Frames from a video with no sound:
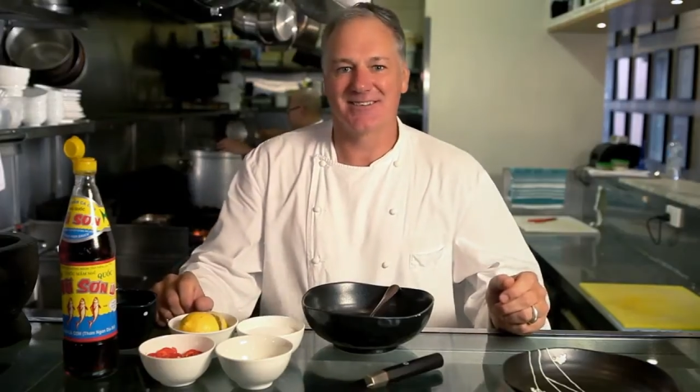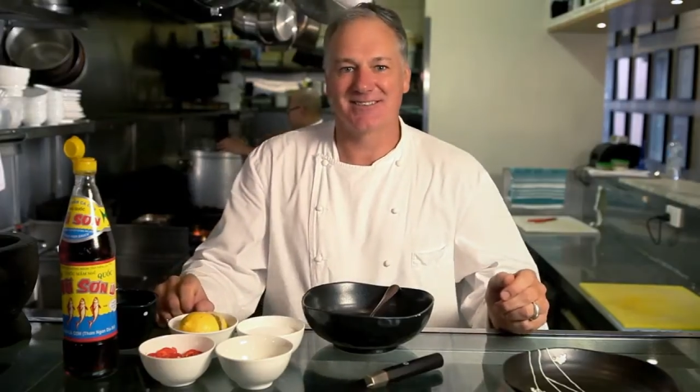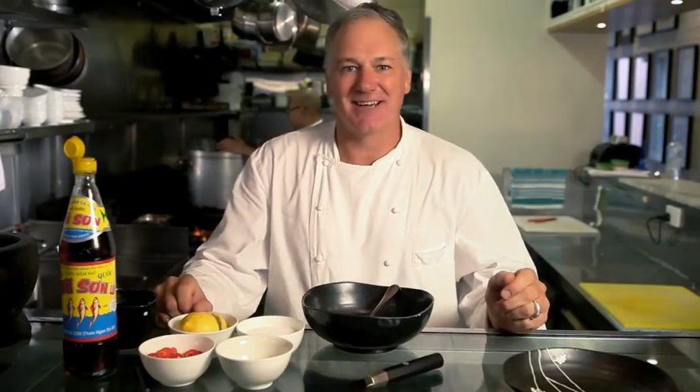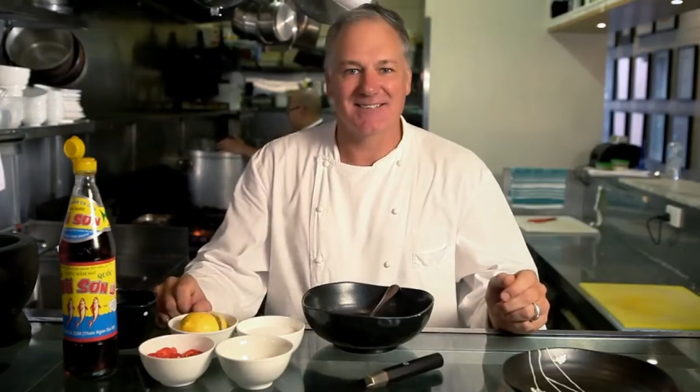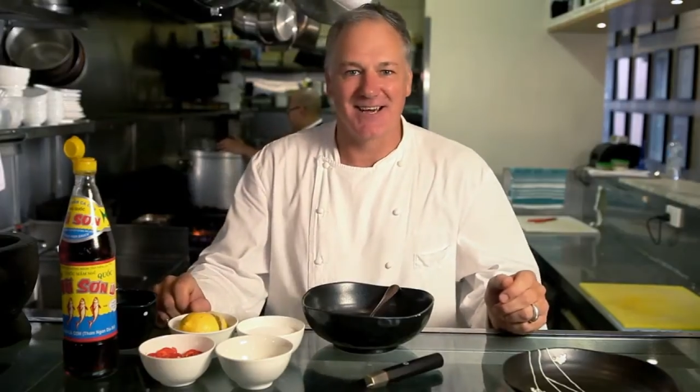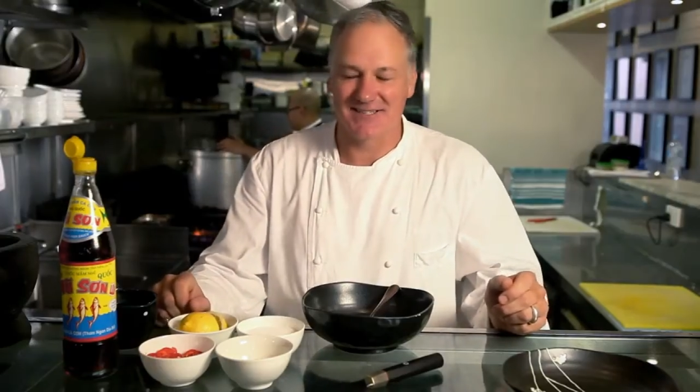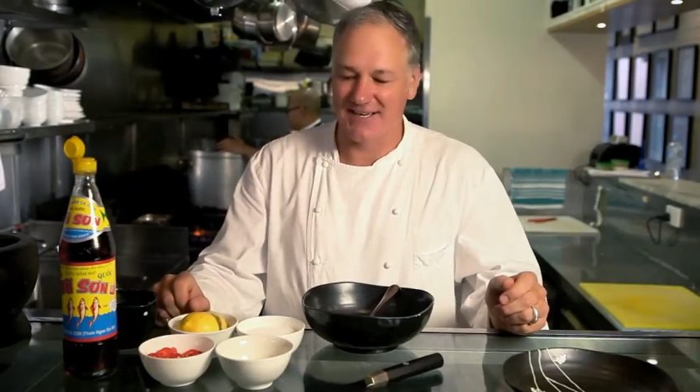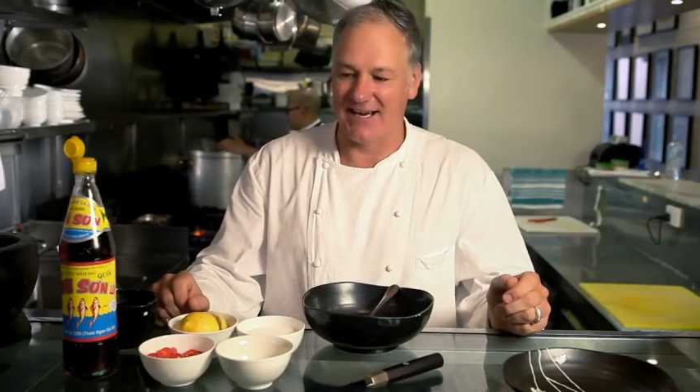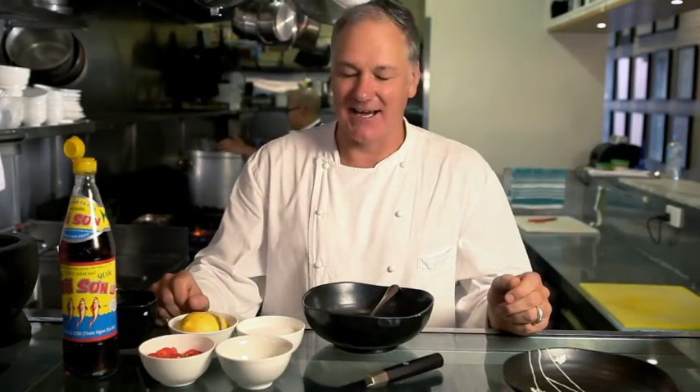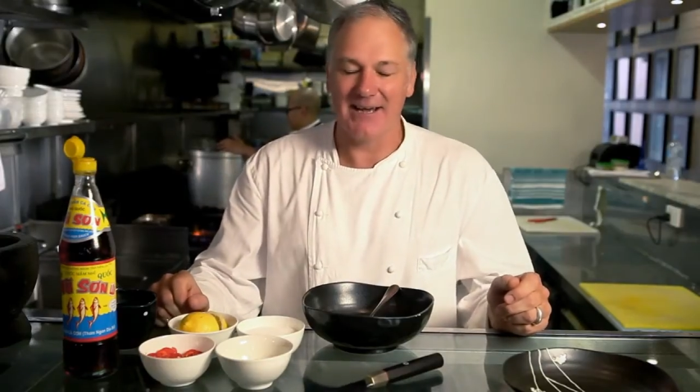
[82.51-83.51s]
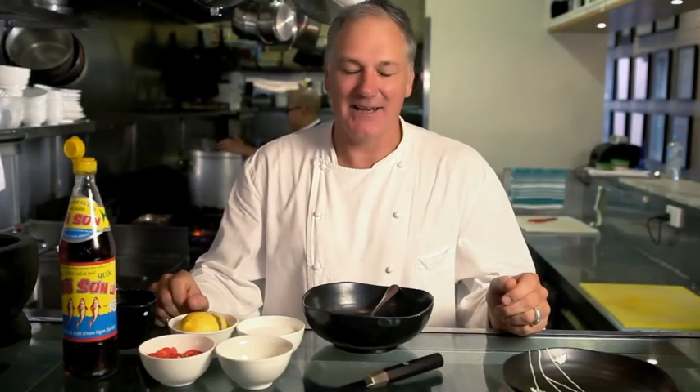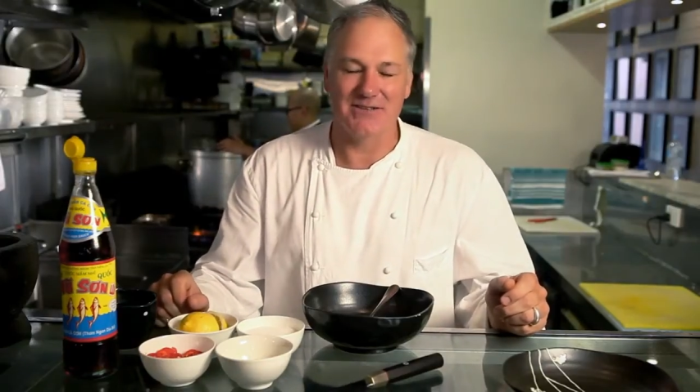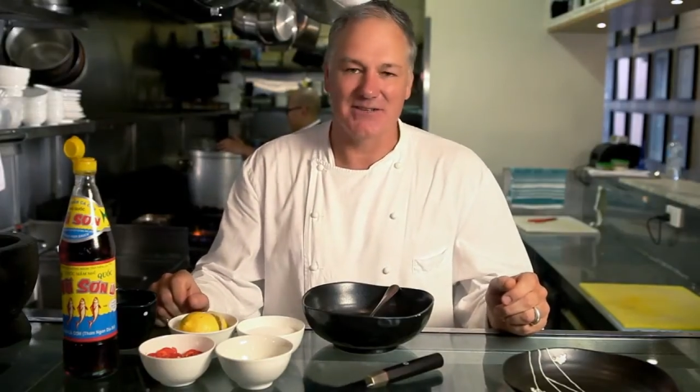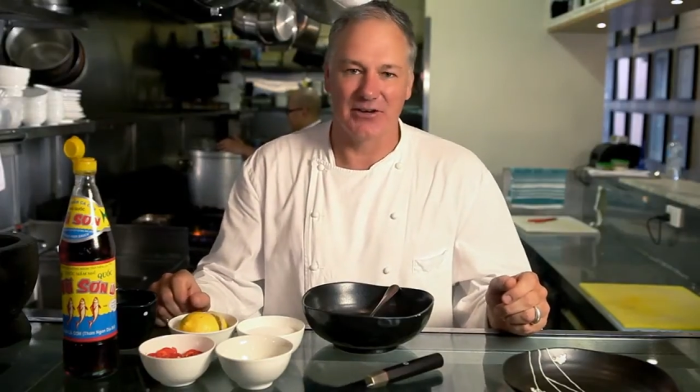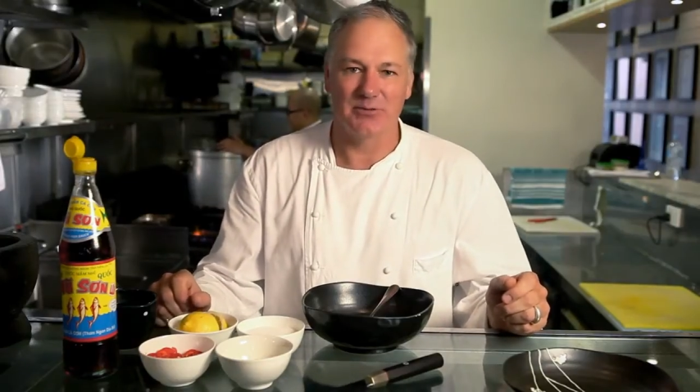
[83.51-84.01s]
steak tartare
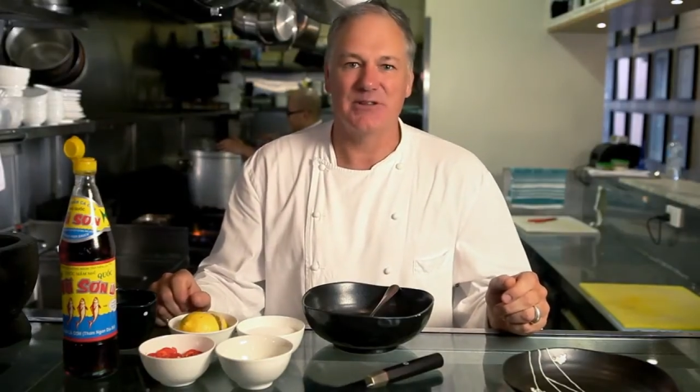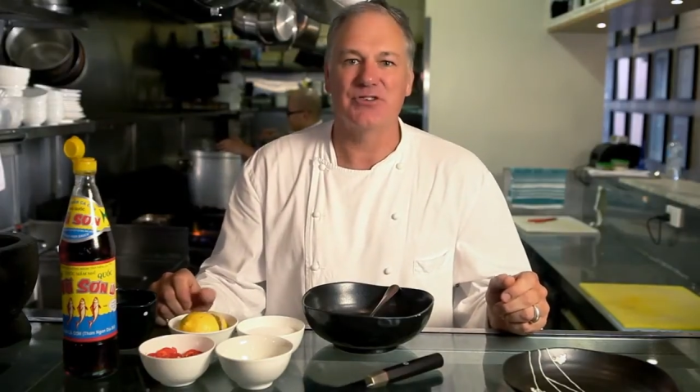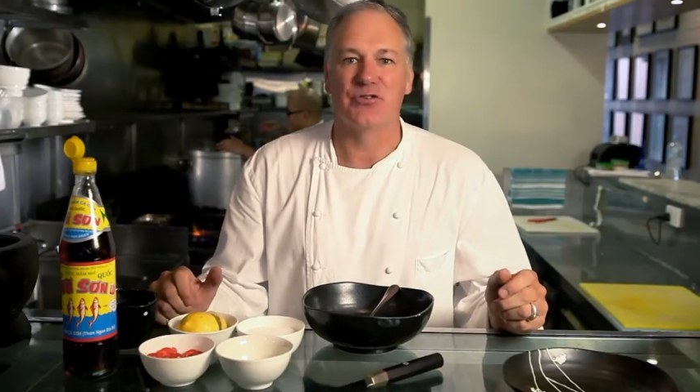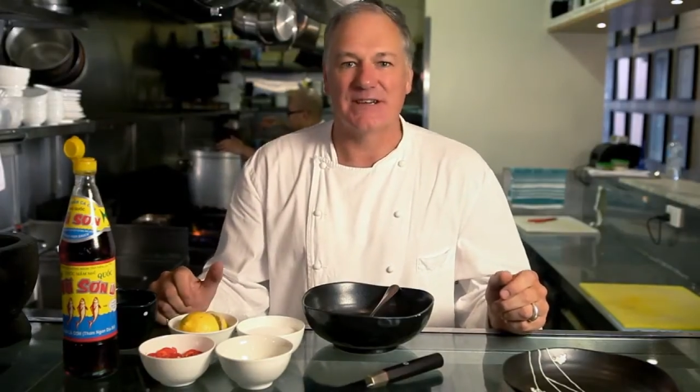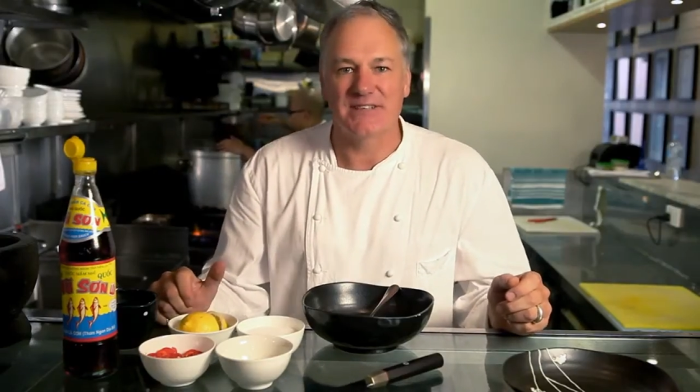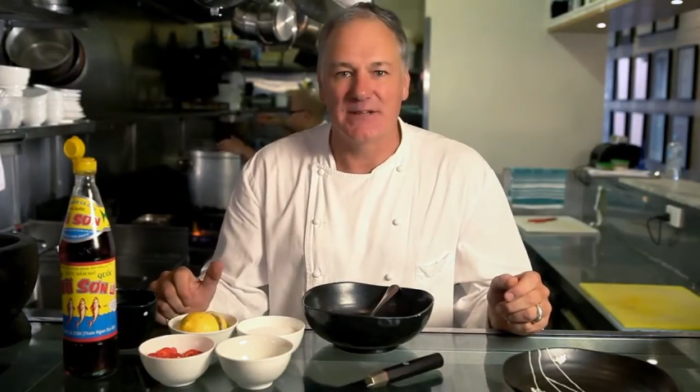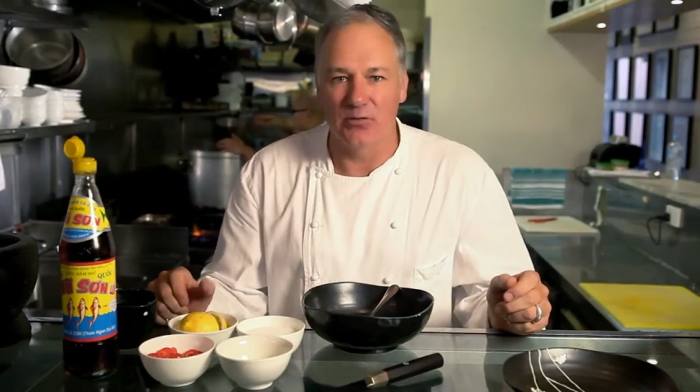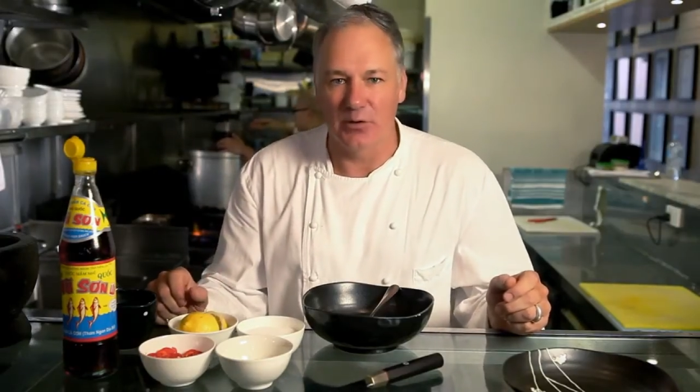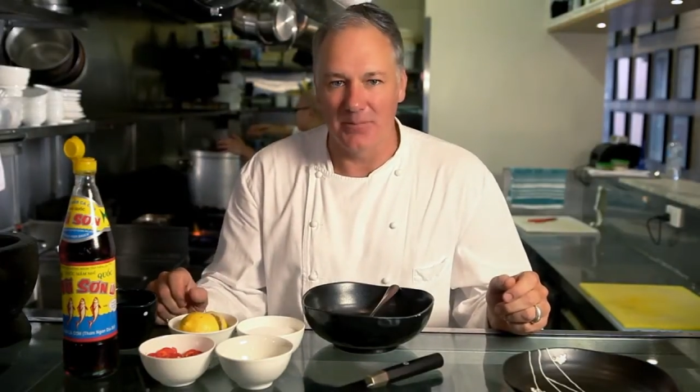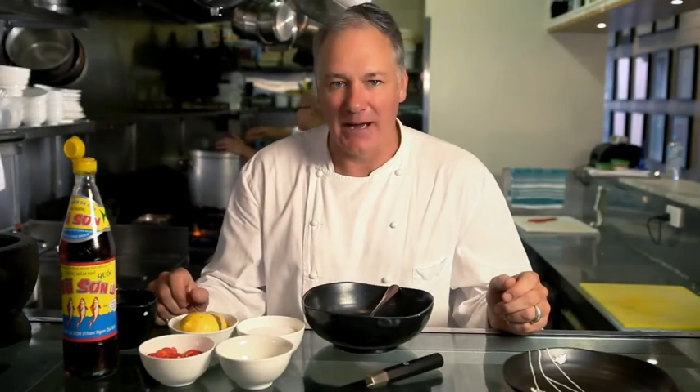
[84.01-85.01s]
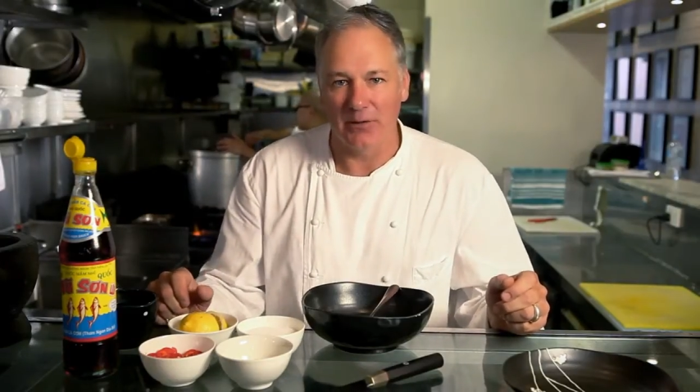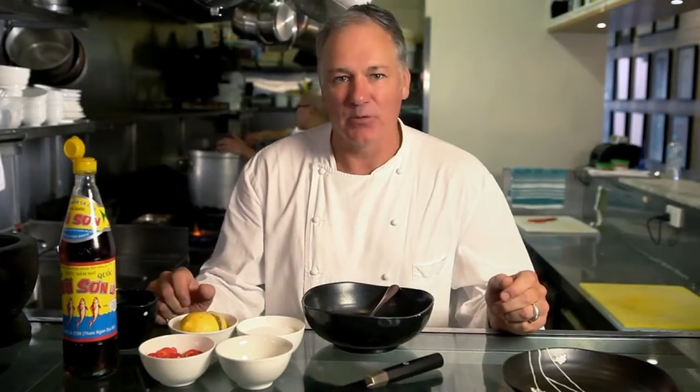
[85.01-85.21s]
is going to be the dressing that we make,